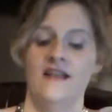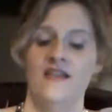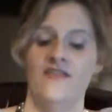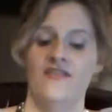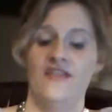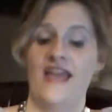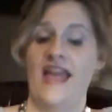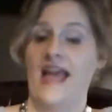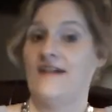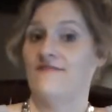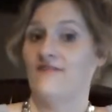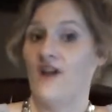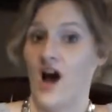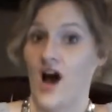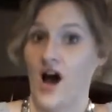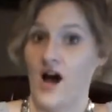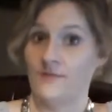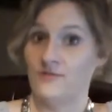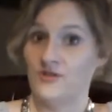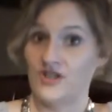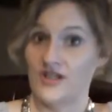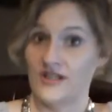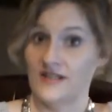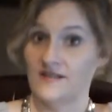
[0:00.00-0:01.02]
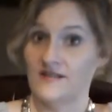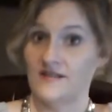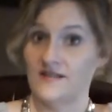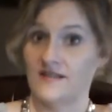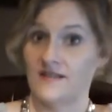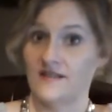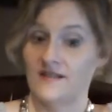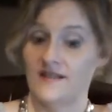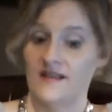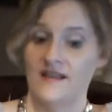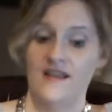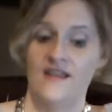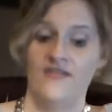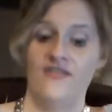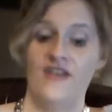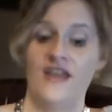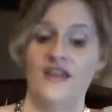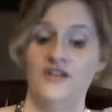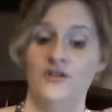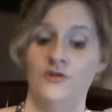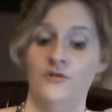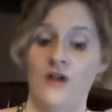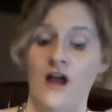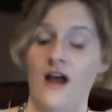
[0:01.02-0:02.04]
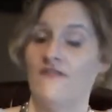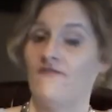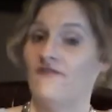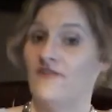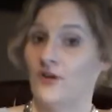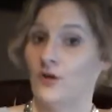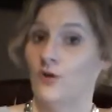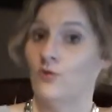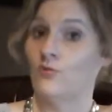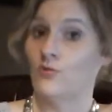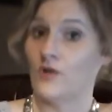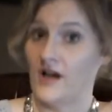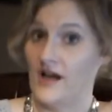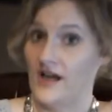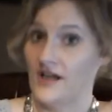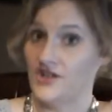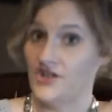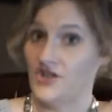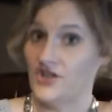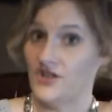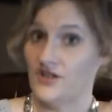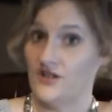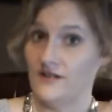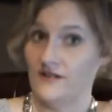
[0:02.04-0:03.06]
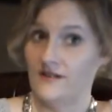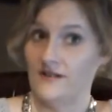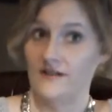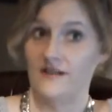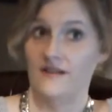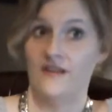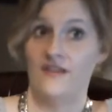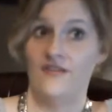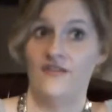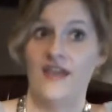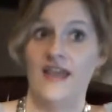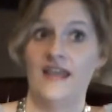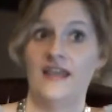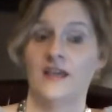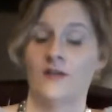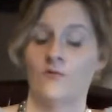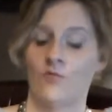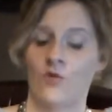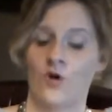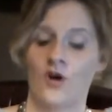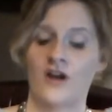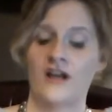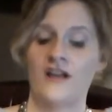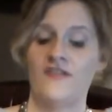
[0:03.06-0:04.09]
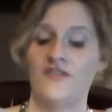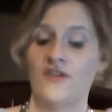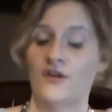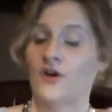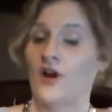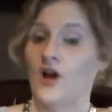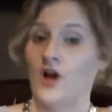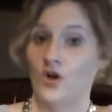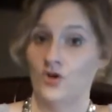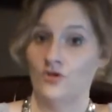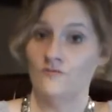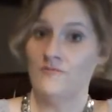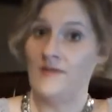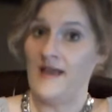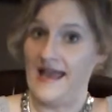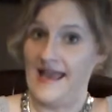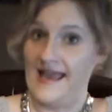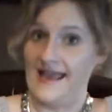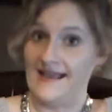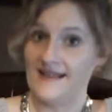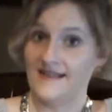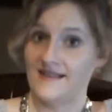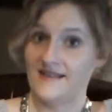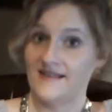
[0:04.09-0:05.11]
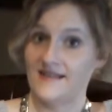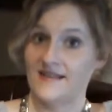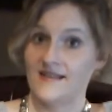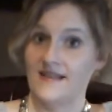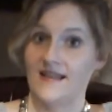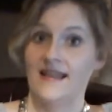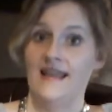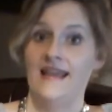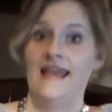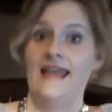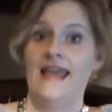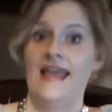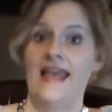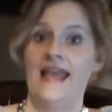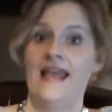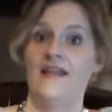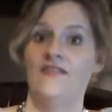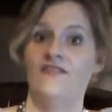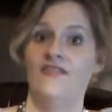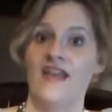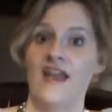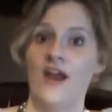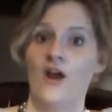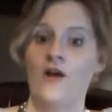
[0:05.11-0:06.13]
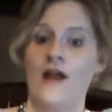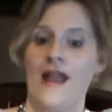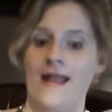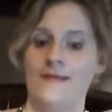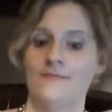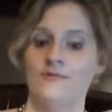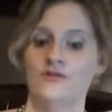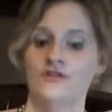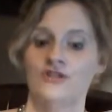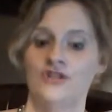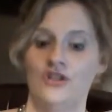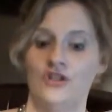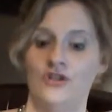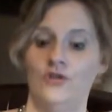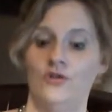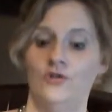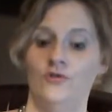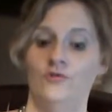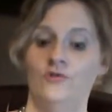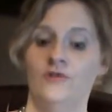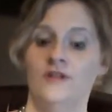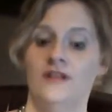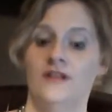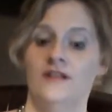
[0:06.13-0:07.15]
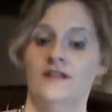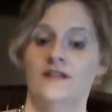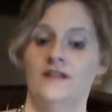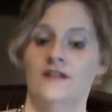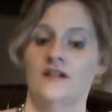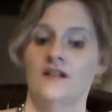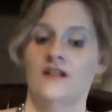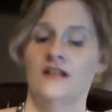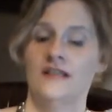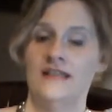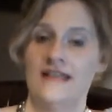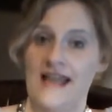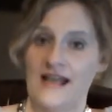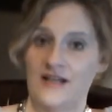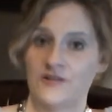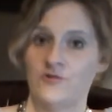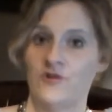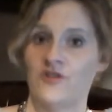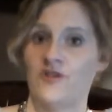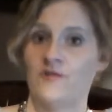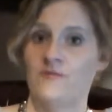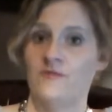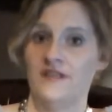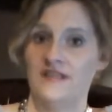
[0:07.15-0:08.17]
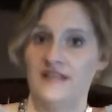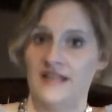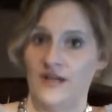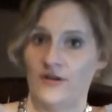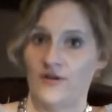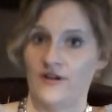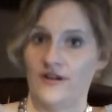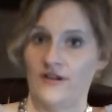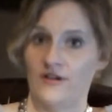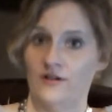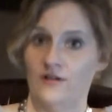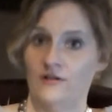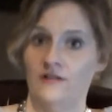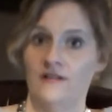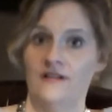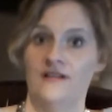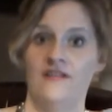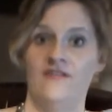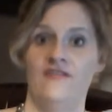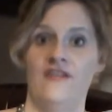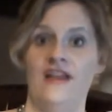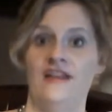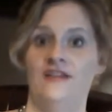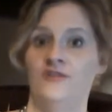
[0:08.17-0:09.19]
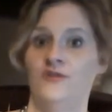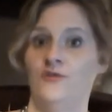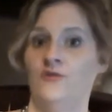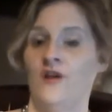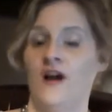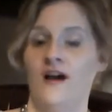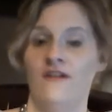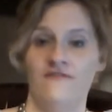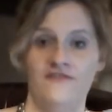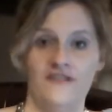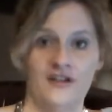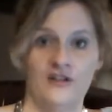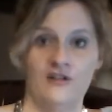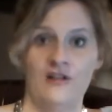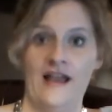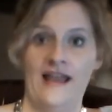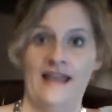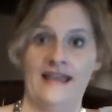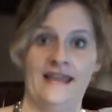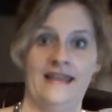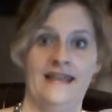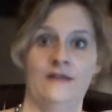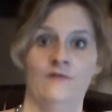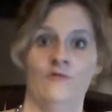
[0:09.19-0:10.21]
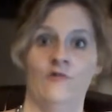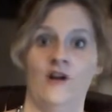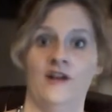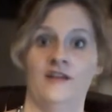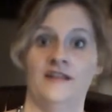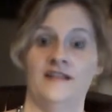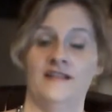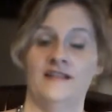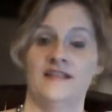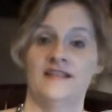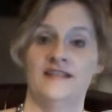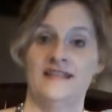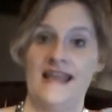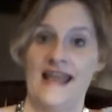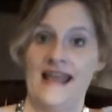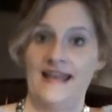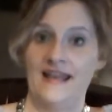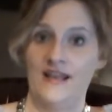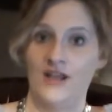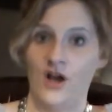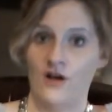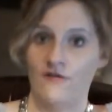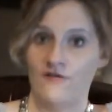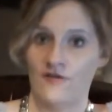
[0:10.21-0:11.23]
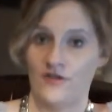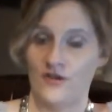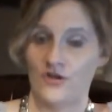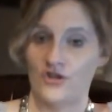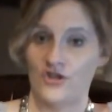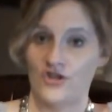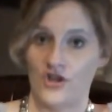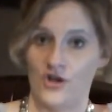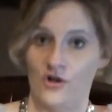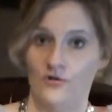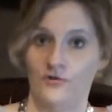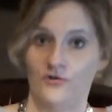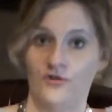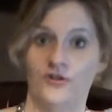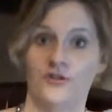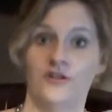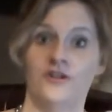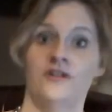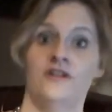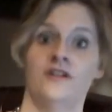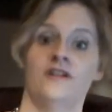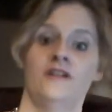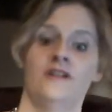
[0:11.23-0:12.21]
They have options, they do not feel rushed, they can work at their own pace, and they are able to connect with the material. They do not feel like anyone is standing over their shoulder,